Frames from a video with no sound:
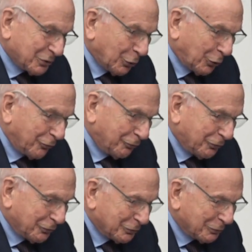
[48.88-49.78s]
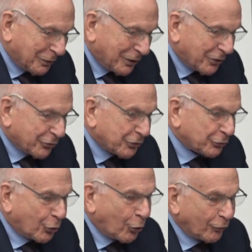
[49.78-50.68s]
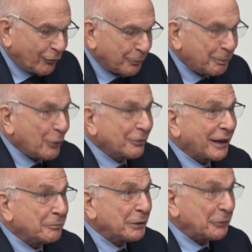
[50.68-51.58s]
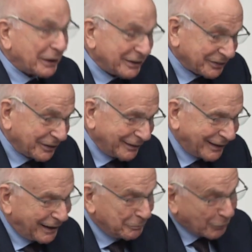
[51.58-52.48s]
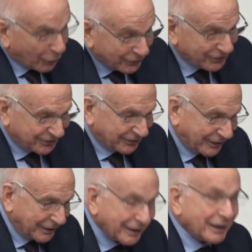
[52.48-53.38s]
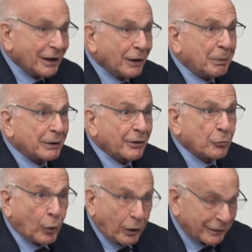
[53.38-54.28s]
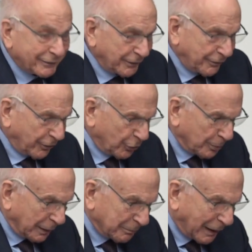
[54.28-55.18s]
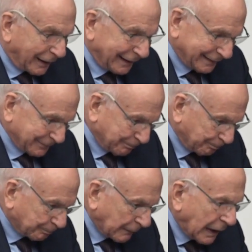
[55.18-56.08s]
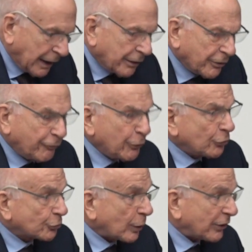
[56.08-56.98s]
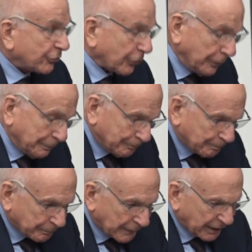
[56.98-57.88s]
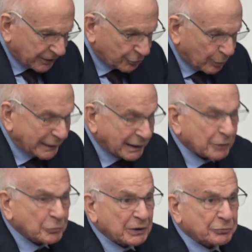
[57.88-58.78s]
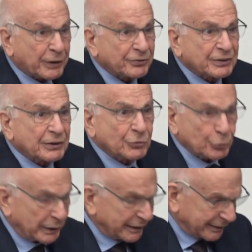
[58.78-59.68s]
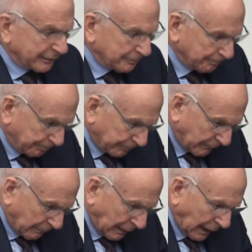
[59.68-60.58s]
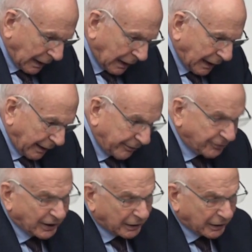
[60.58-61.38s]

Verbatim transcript: sort of should call for both admiration and modesty about the quality of the human mind. The first question is when can we trust intuition? And the